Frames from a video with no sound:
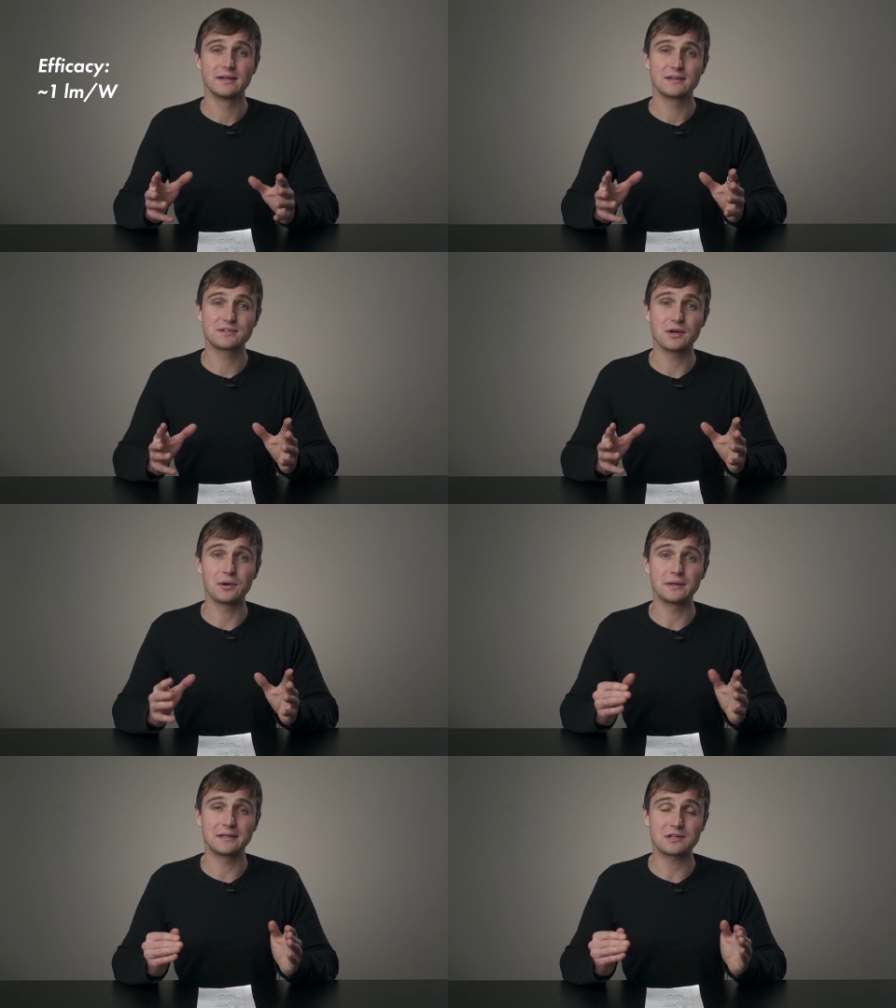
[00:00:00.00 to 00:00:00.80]

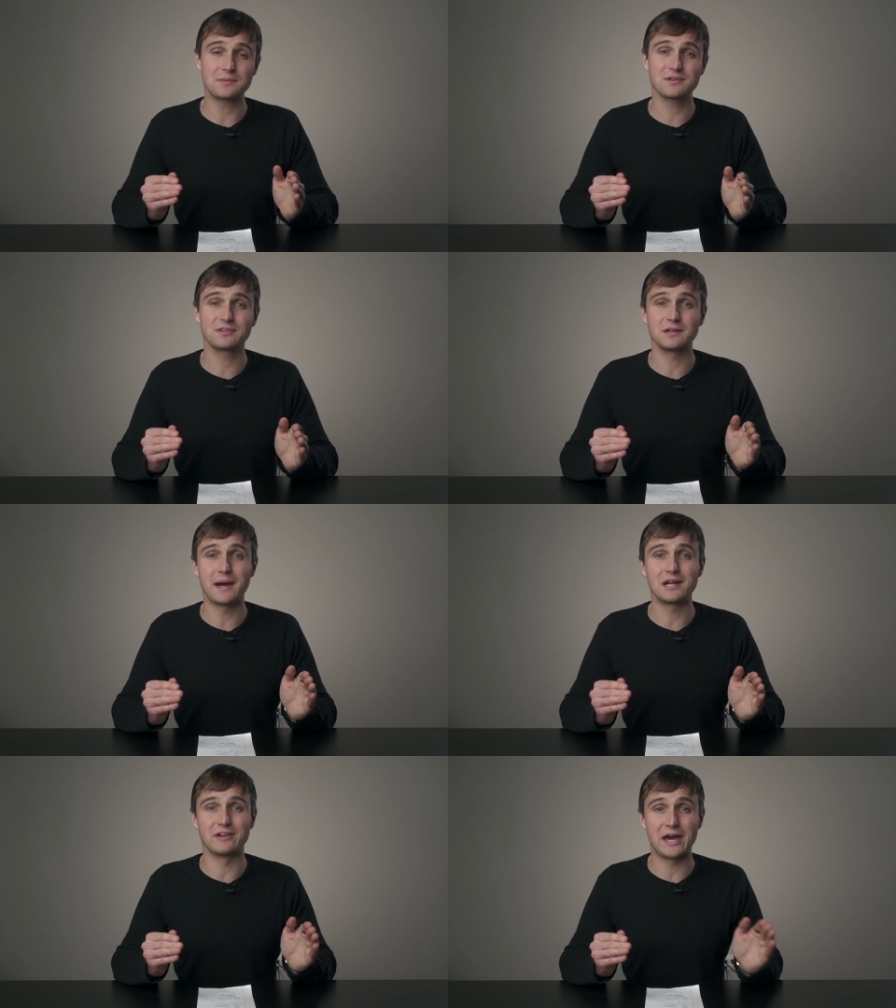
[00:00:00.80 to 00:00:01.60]
So in terms of the
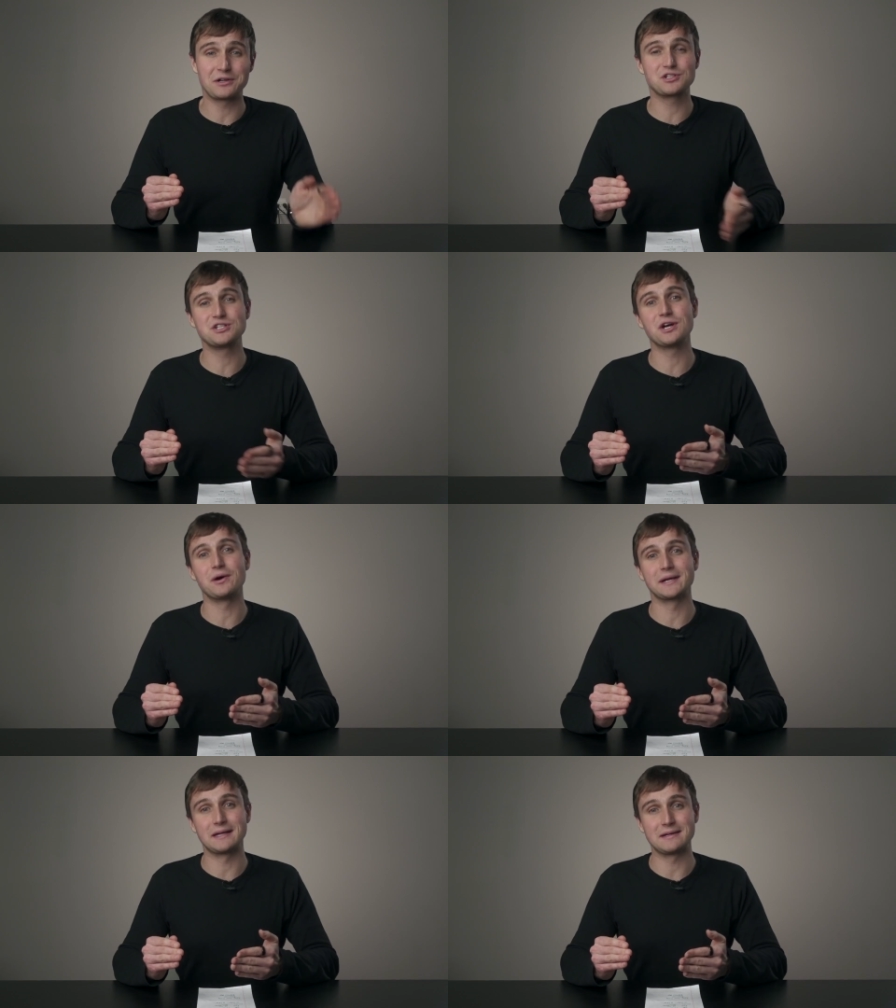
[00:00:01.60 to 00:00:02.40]
amount of energy
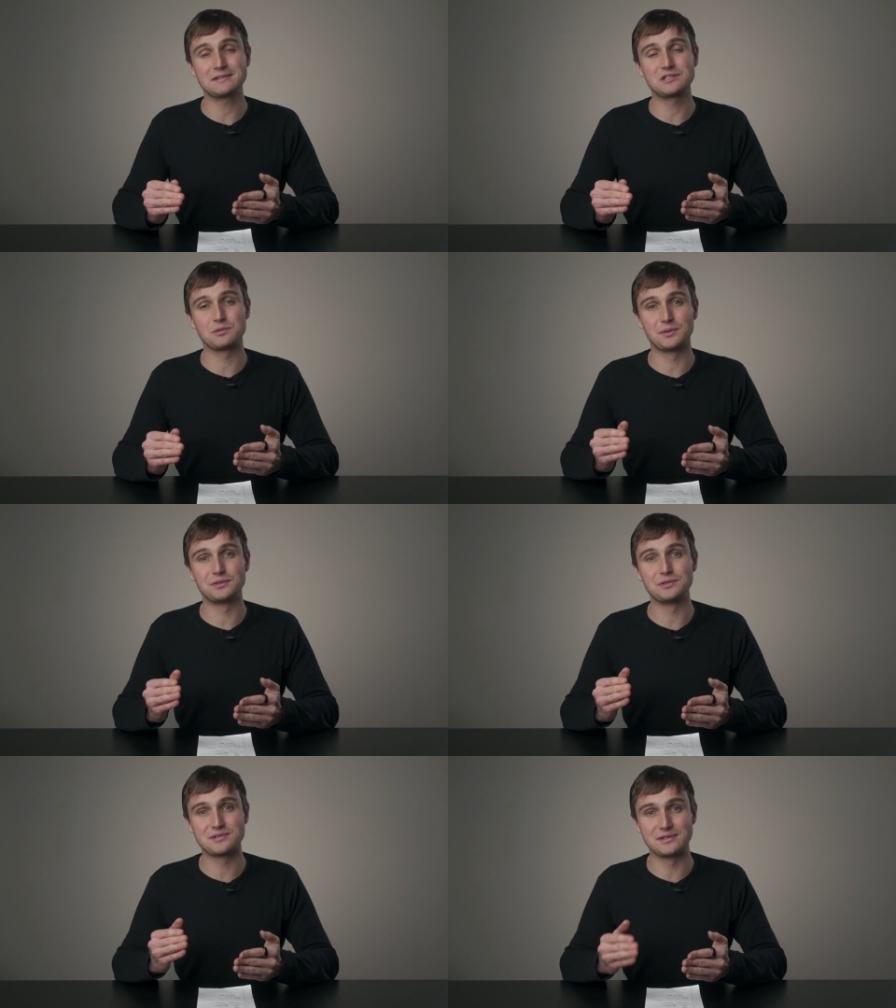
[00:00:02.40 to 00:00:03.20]
going in to
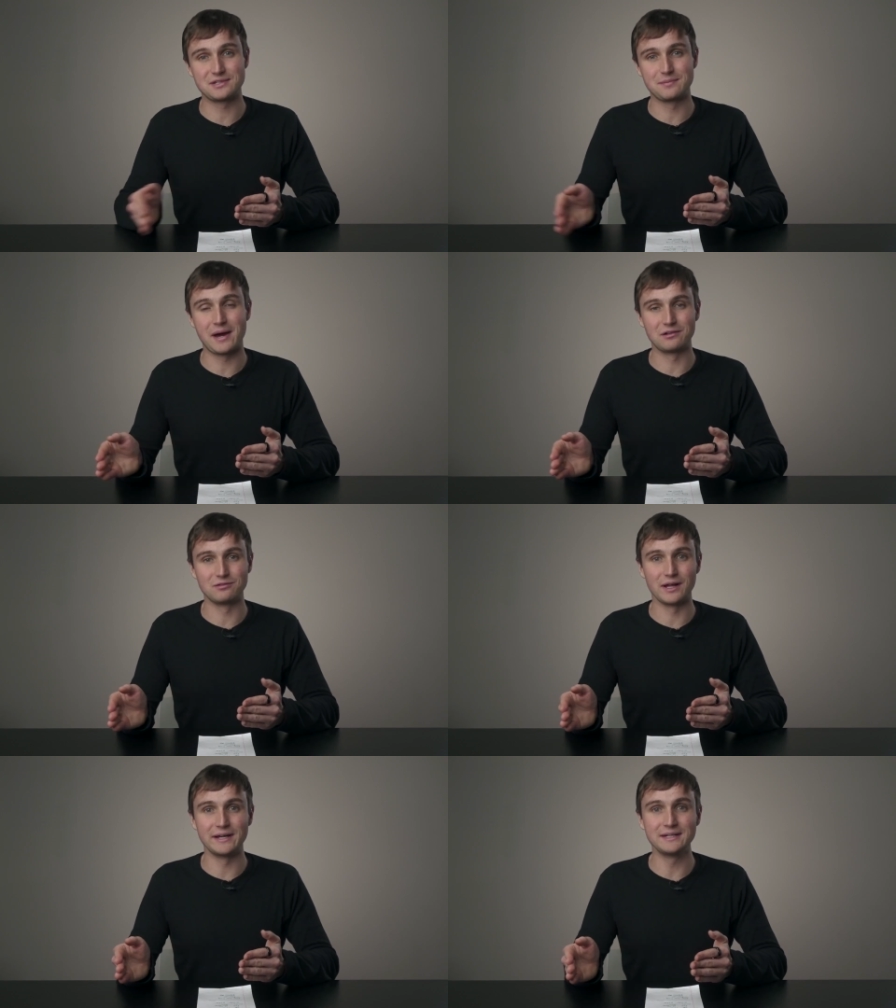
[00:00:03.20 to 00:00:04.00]
produce this amount of
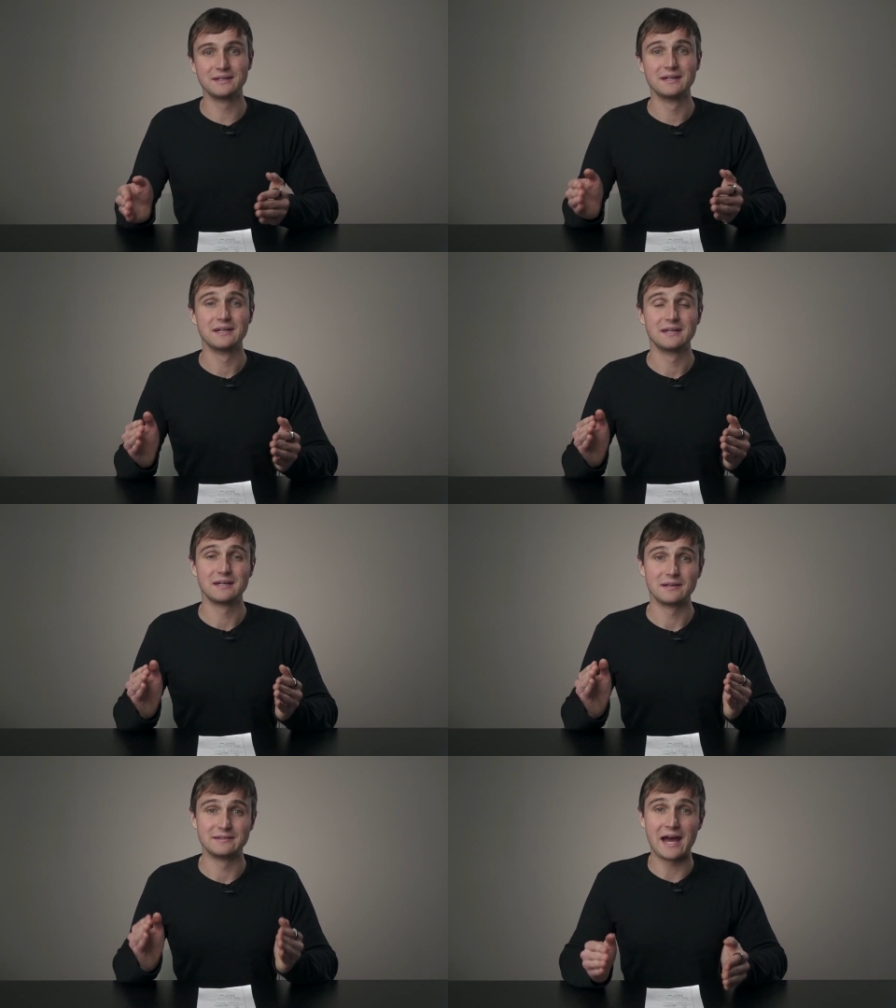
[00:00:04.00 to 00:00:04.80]
light,
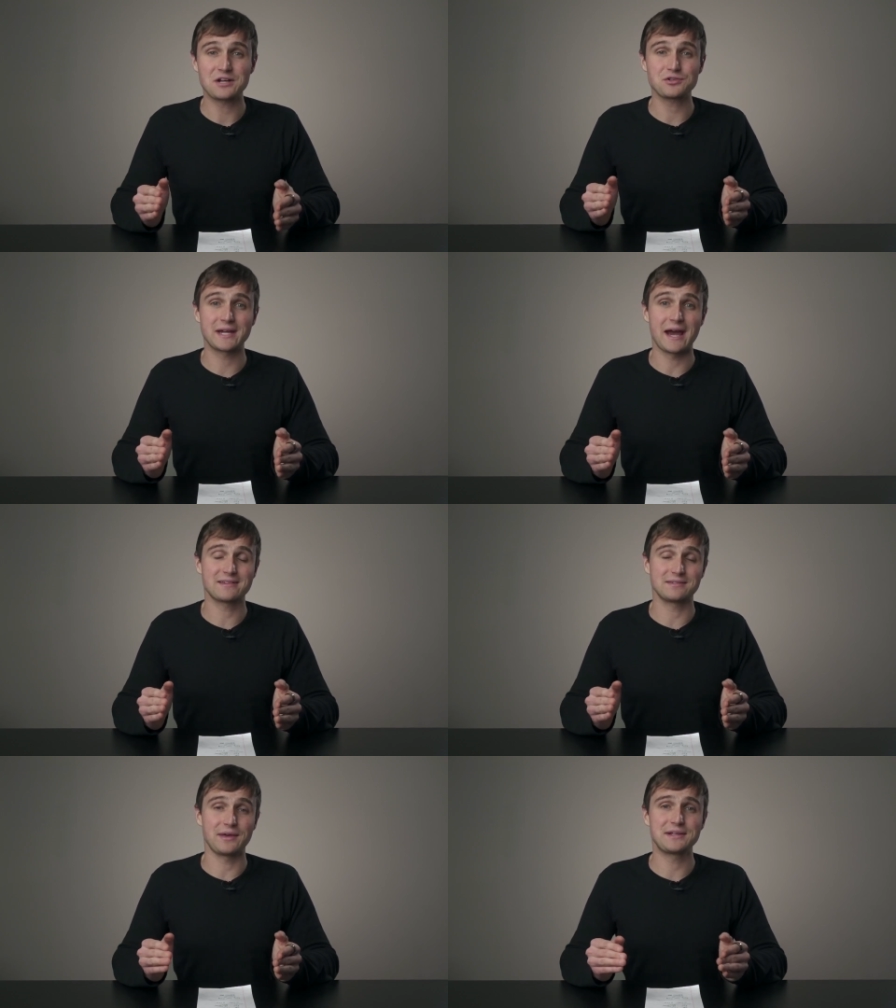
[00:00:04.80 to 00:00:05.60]
natural
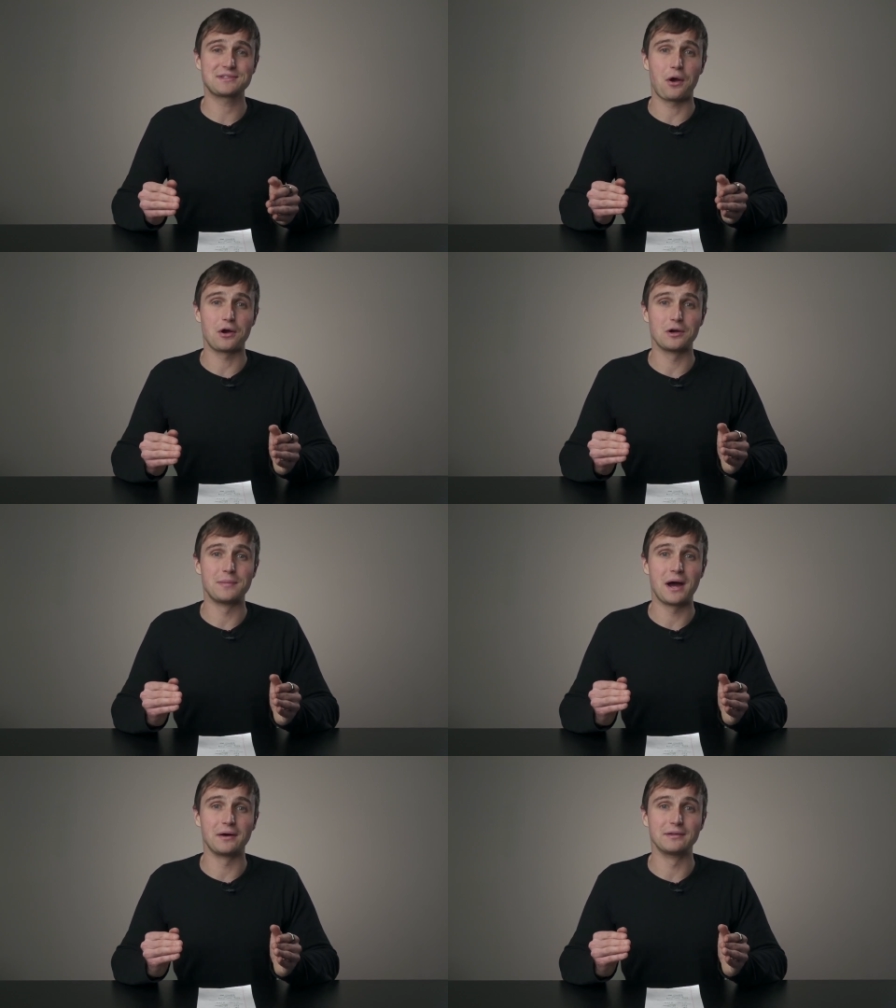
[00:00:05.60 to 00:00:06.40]
gas lights are
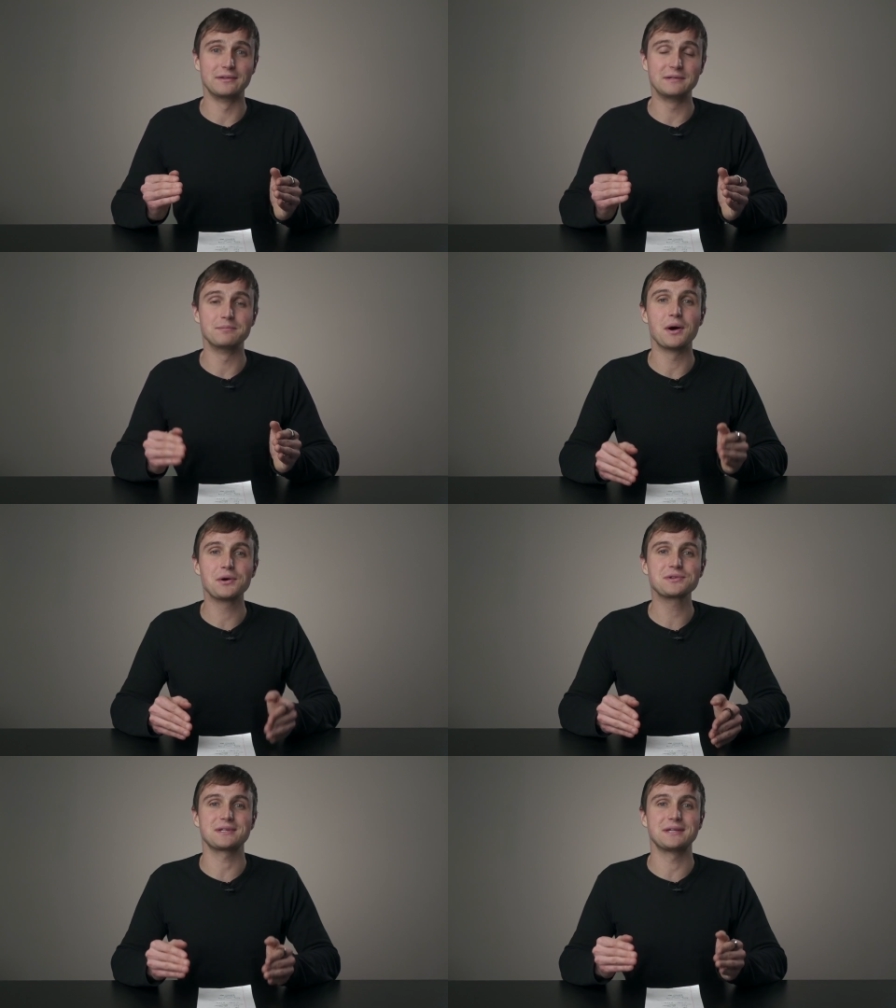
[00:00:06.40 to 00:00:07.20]
about the
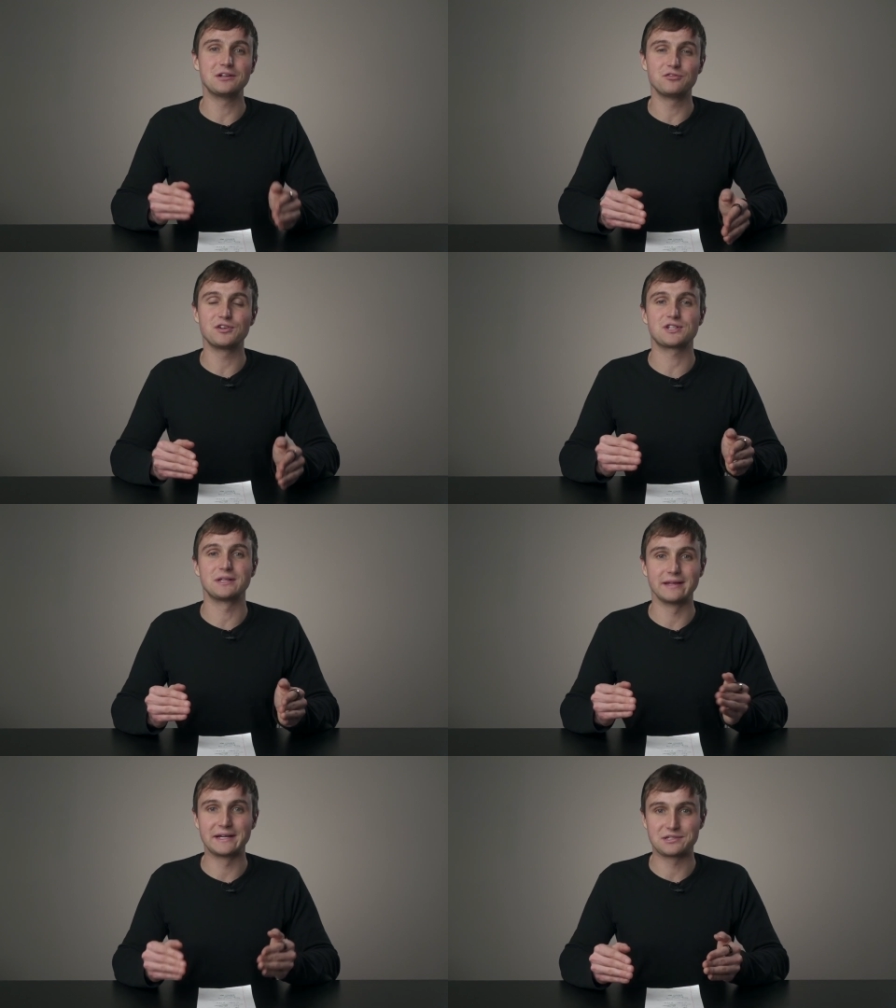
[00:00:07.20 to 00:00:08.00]
most
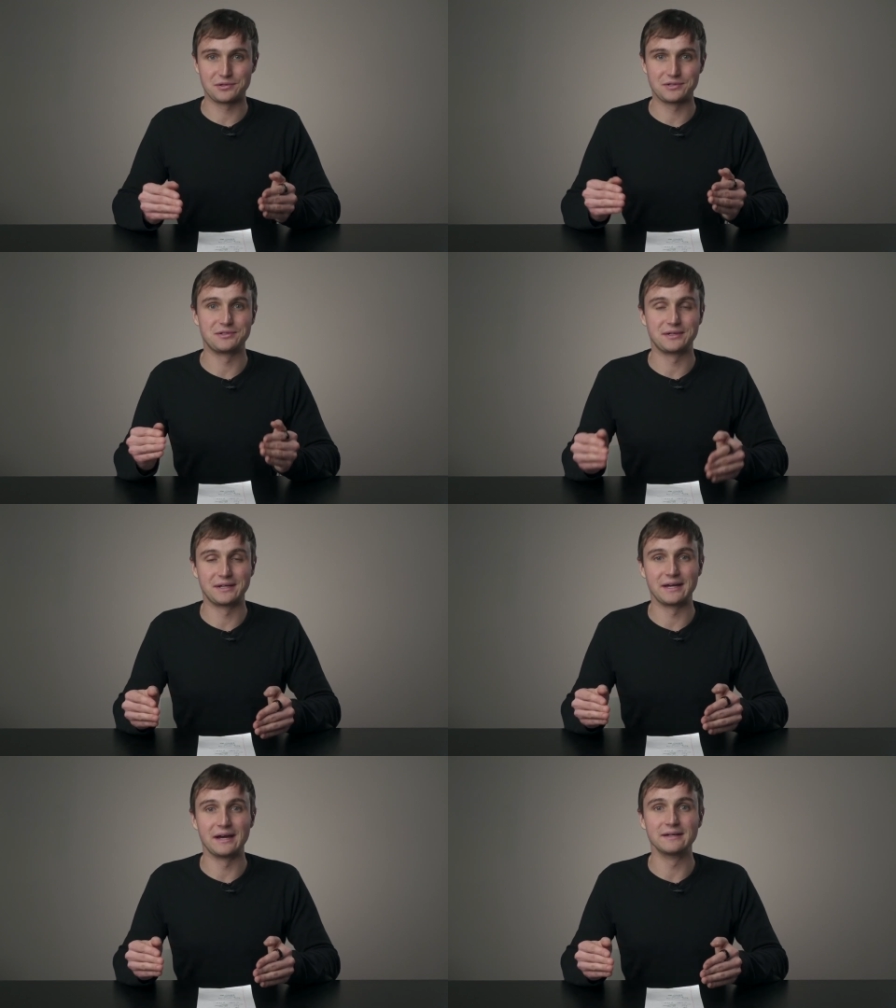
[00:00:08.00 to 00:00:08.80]
inefficient light source you can
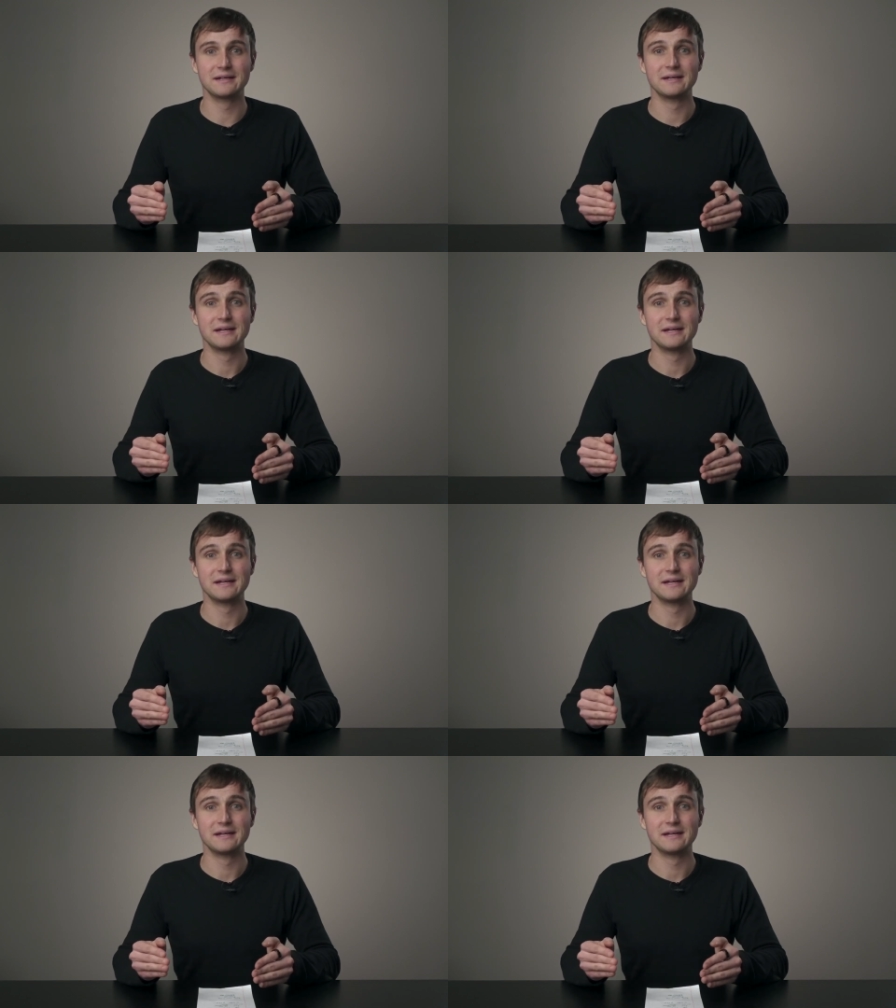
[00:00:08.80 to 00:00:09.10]
get.